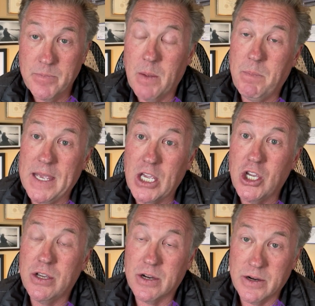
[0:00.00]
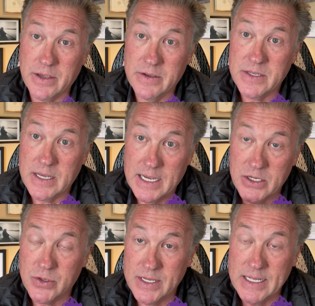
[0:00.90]
Being curious and
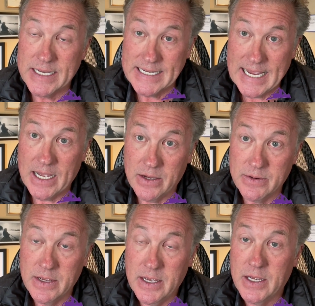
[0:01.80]
drilling down